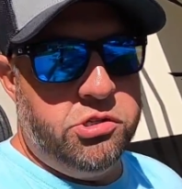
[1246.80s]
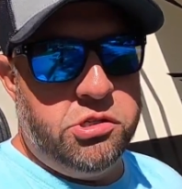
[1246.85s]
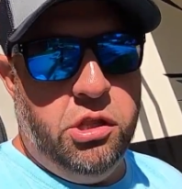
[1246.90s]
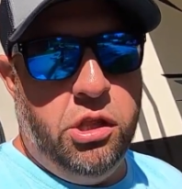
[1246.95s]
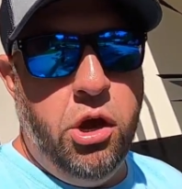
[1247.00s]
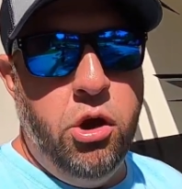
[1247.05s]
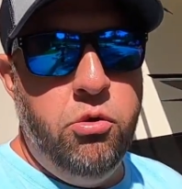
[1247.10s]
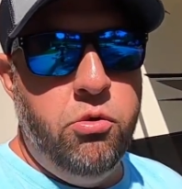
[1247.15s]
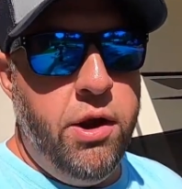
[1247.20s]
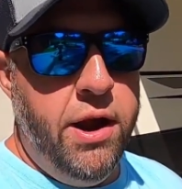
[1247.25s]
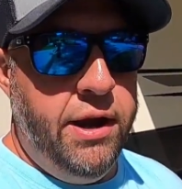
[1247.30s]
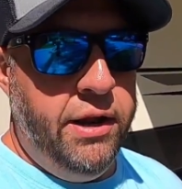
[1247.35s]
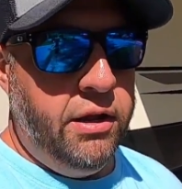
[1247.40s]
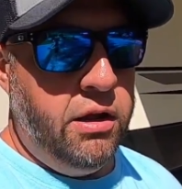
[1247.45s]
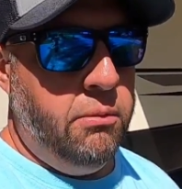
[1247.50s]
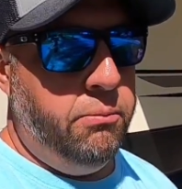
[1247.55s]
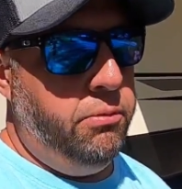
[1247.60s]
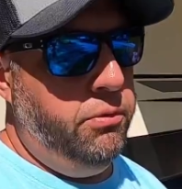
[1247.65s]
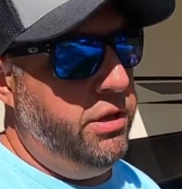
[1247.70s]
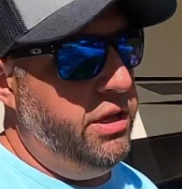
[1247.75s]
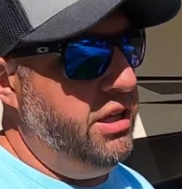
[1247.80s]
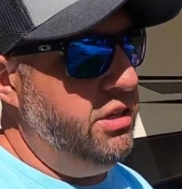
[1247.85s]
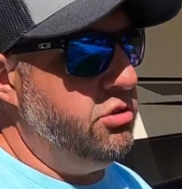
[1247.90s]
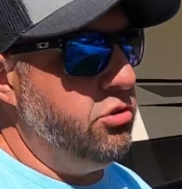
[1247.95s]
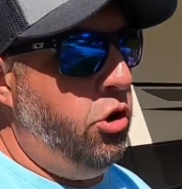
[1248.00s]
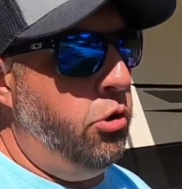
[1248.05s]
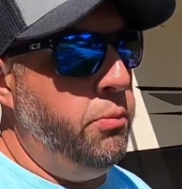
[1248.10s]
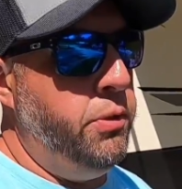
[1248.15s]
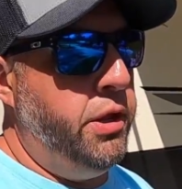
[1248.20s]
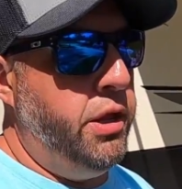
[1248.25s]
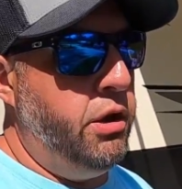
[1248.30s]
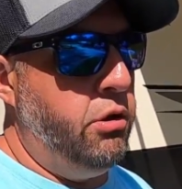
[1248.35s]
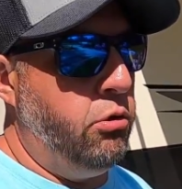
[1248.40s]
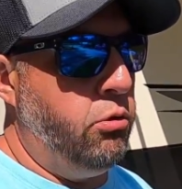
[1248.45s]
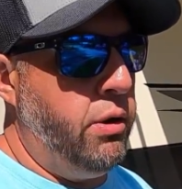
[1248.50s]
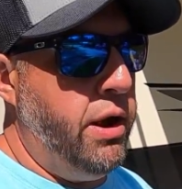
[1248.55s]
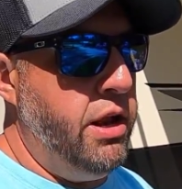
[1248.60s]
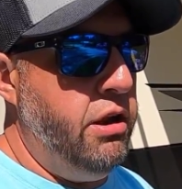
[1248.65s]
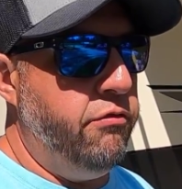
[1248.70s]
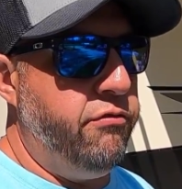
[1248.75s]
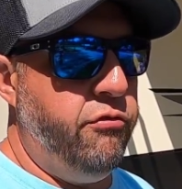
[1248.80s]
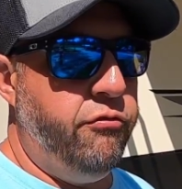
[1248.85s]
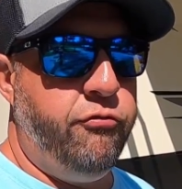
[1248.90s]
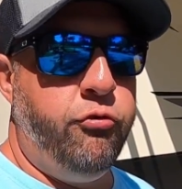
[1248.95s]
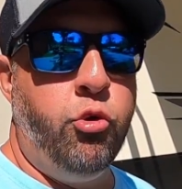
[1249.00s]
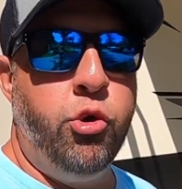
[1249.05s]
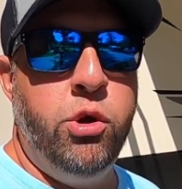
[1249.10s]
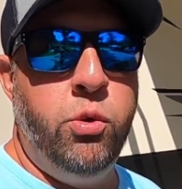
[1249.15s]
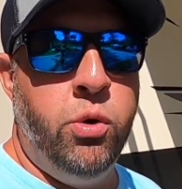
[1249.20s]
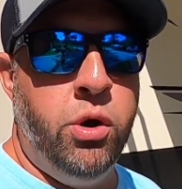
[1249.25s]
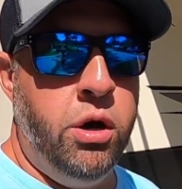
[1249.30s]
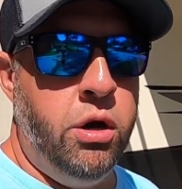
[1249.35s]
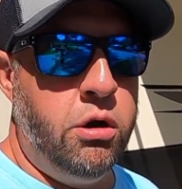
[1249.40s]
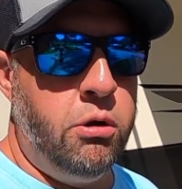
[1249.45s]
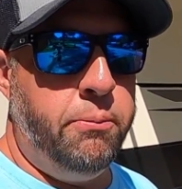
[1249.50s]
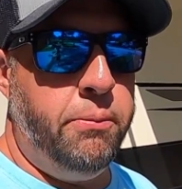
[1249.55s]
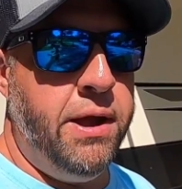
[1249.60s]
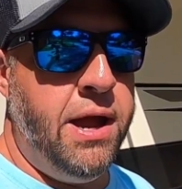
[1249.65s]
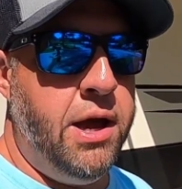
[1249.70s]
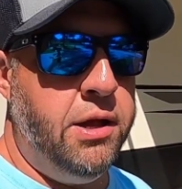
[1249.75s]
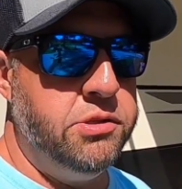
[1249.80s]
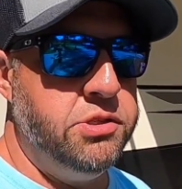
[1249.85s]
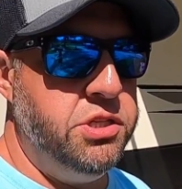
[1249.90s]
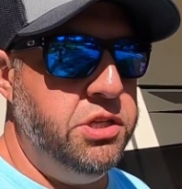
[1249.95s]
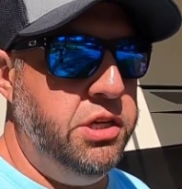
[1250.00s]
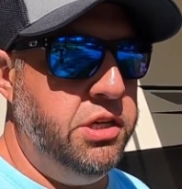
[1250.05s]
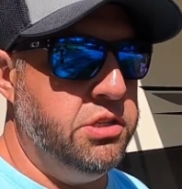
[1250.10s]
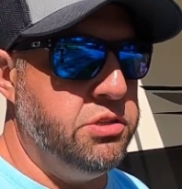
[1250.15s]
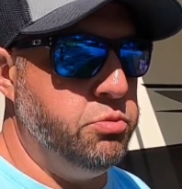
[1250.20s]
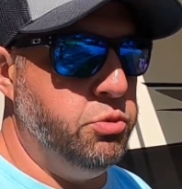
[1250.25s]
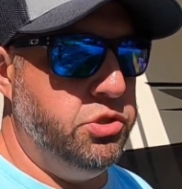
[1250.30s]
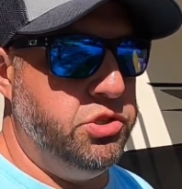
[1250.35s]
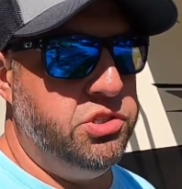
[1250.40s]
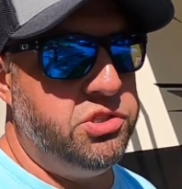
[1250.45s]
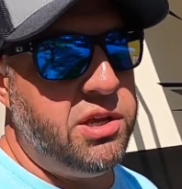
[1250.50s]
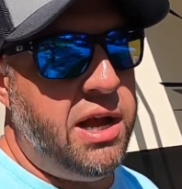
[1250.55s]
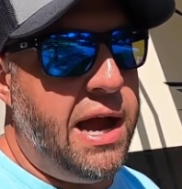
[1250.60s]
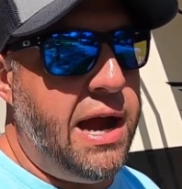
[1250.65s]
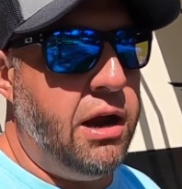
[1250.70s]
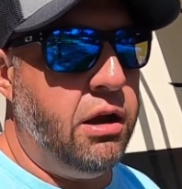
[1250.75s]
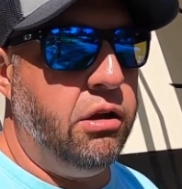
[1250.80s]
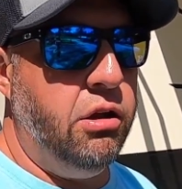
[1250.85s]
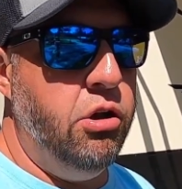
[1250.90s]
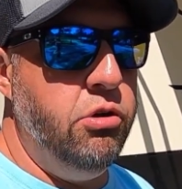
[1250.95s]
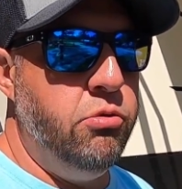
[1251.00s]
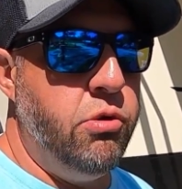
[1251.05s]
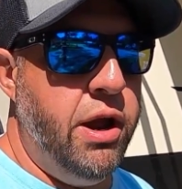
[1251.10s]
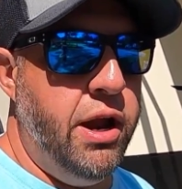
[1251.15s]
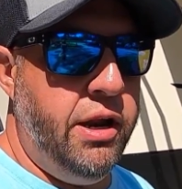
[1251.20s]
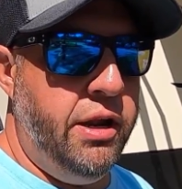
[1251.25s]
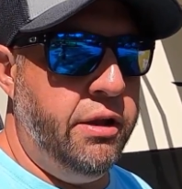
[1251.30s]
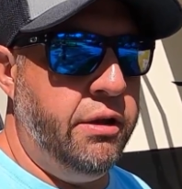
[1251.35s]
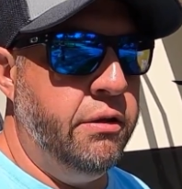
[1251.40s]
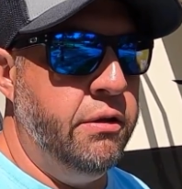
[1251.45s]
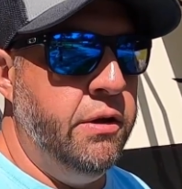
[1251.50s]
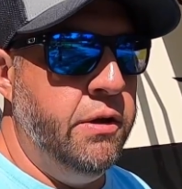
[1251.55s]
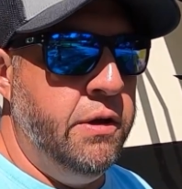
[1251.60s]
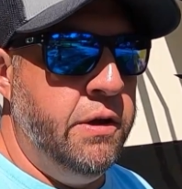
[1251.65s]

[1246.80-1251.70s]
as the load rating of, he told me they were rated for 4,100 pounds each, which is a higher load rating.